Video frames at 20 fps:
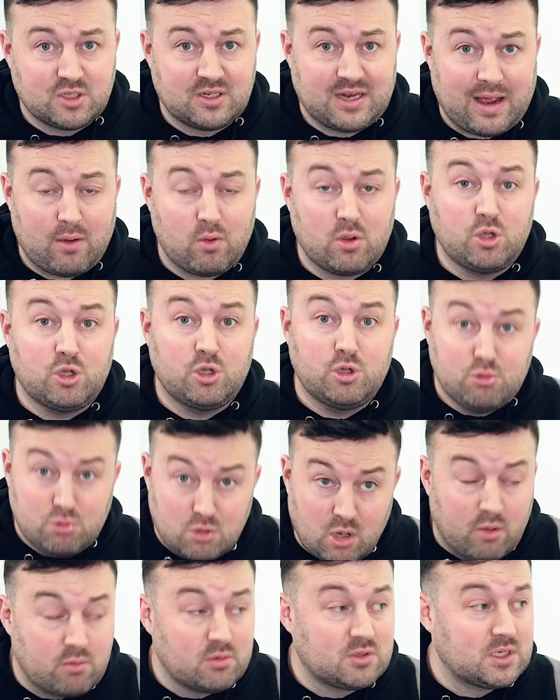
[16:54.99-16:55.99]
And how are you
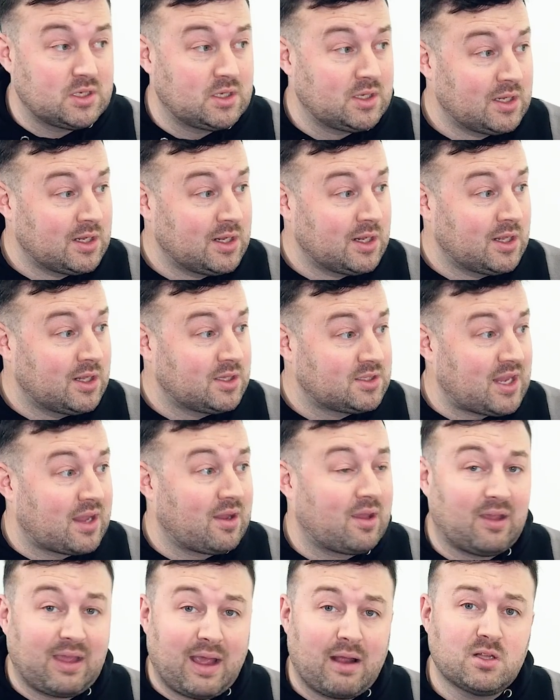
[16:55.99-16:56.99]
going to
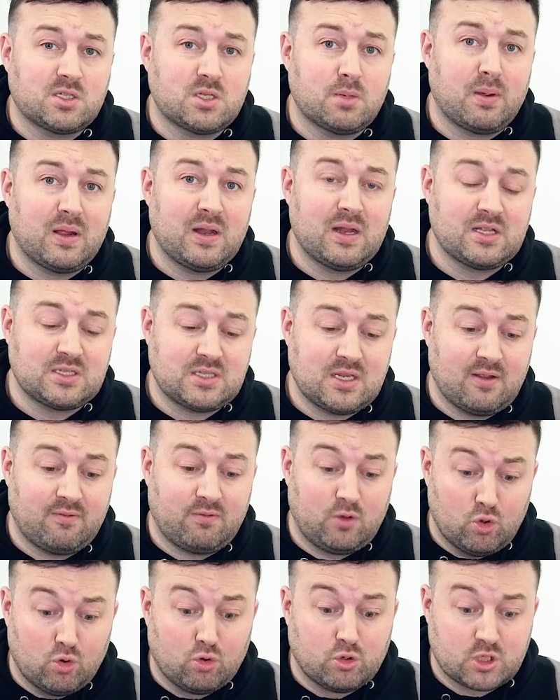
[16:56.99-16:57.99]
take accountability
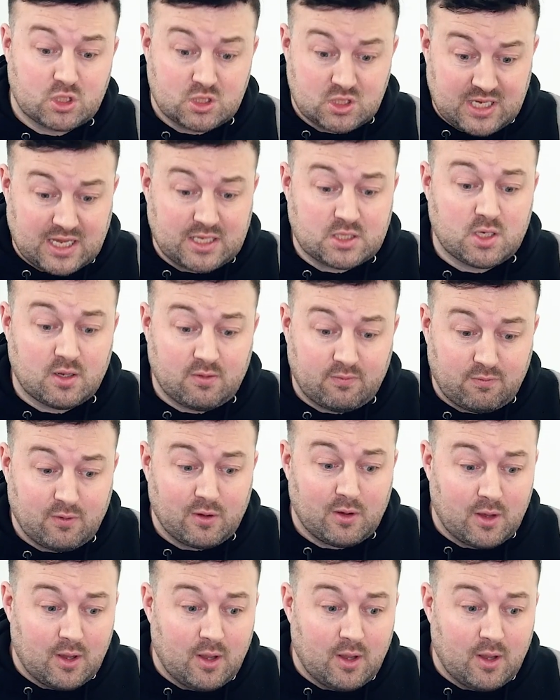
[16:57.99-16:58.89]
of your set of